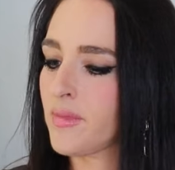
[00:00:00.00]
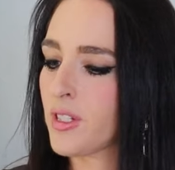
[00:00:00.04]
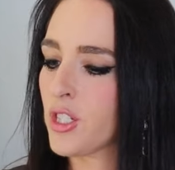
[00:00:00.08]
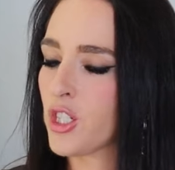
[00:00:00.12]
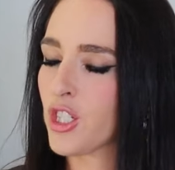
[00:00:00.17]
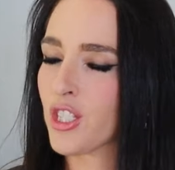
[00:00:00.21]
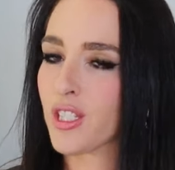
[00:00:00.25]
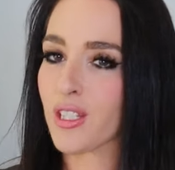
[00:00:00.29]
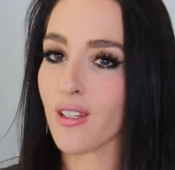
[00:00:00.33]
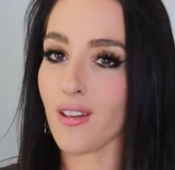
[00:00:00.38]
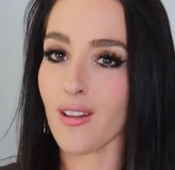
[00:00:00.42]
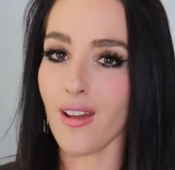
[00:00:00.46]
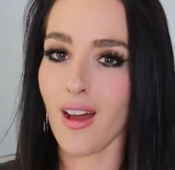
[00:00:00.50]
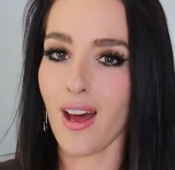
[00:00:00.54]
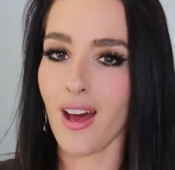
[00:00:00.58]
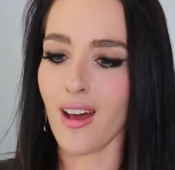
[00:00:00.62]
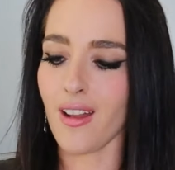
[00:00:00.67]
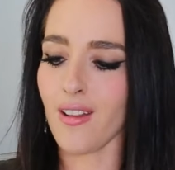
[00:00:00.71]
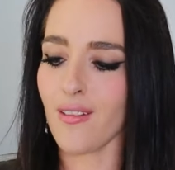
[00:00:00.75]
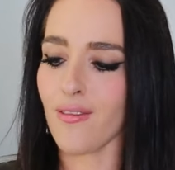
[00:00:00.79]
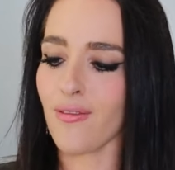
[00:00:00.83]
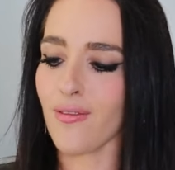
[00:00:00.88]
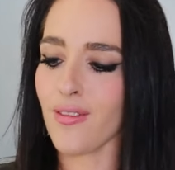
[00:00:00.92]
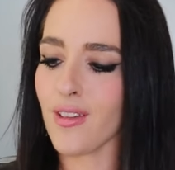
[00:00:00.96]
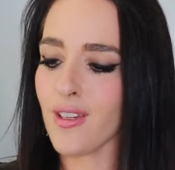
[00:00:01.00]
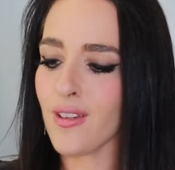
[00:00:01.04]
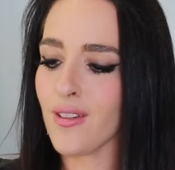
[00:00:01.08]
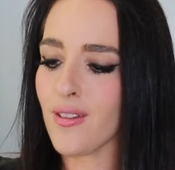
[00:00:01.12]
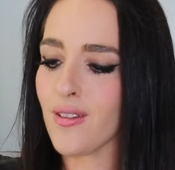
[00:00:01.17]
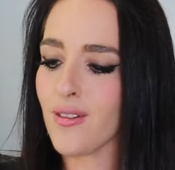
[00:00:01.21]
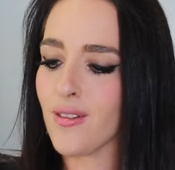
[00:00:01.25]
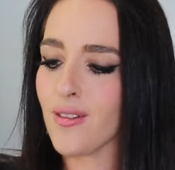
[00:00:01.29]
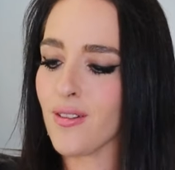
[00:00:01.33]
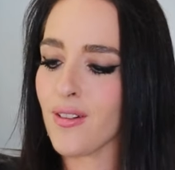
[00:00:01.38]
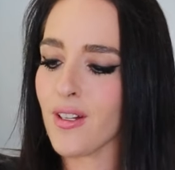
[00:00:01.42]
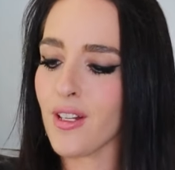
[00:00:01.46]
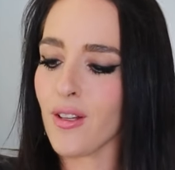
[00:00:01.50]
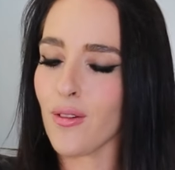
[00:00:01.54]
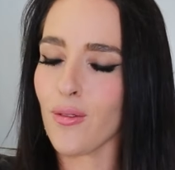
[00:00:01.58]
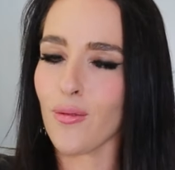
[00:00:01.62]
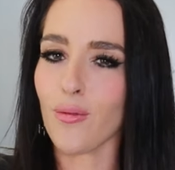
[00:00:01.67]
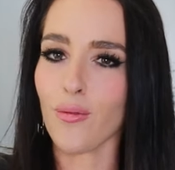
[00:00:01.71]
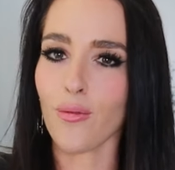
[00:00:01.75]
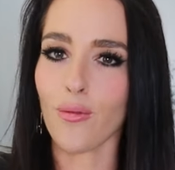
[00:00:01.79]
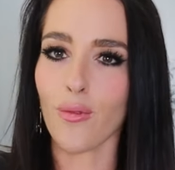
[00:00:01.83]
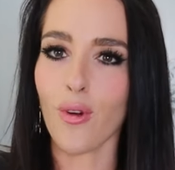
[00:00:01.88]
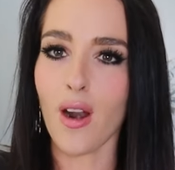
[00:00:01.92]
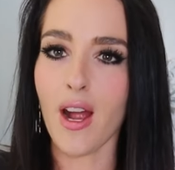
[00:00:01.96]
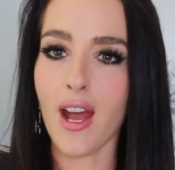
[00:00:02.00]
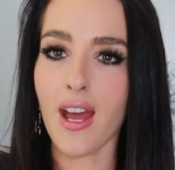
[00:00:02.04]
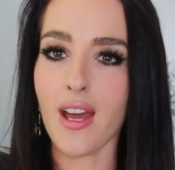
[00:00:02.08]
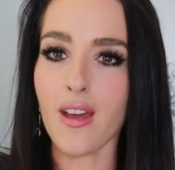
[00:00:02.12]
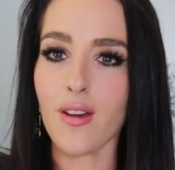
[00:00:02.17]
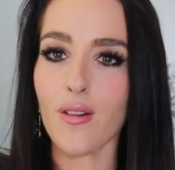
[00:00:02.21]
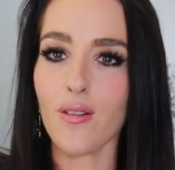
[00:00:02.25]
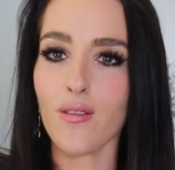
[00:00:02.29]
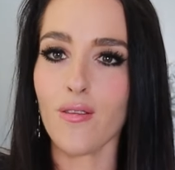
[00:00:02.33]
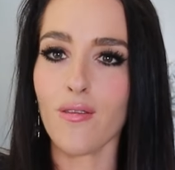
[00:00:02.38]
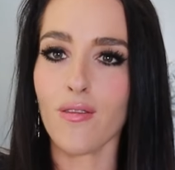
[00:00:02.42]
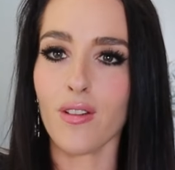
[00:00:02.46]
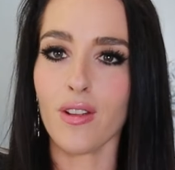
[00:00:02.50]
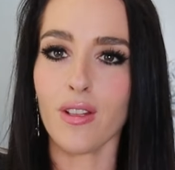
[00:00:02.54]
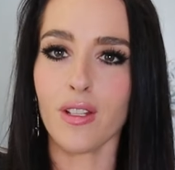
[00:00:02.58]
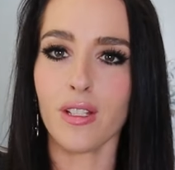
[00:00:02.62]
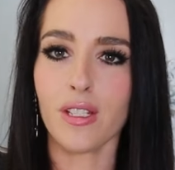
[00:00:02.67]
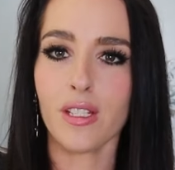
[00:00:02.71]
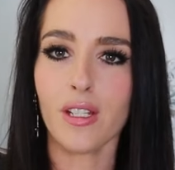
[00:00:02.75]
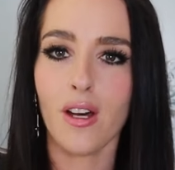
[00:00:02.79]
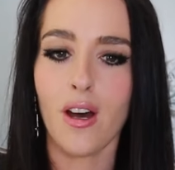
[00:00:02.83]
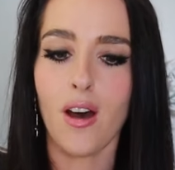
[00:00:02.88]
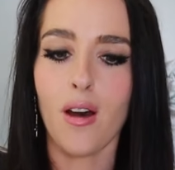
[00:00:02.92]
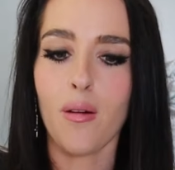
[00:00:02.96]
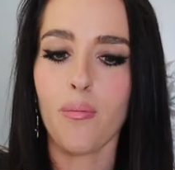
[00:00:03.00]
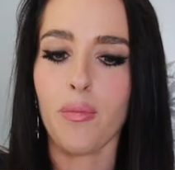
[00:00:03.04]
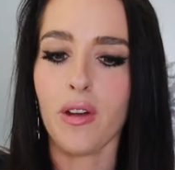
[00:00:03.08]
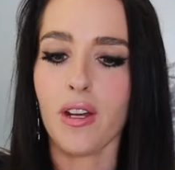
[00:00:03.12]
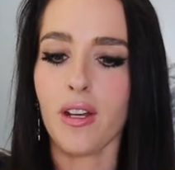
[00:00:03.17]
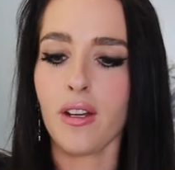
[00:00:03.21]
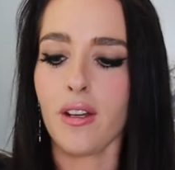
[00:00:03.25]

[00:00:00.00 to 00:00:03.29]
Just gonna add a few right over the top.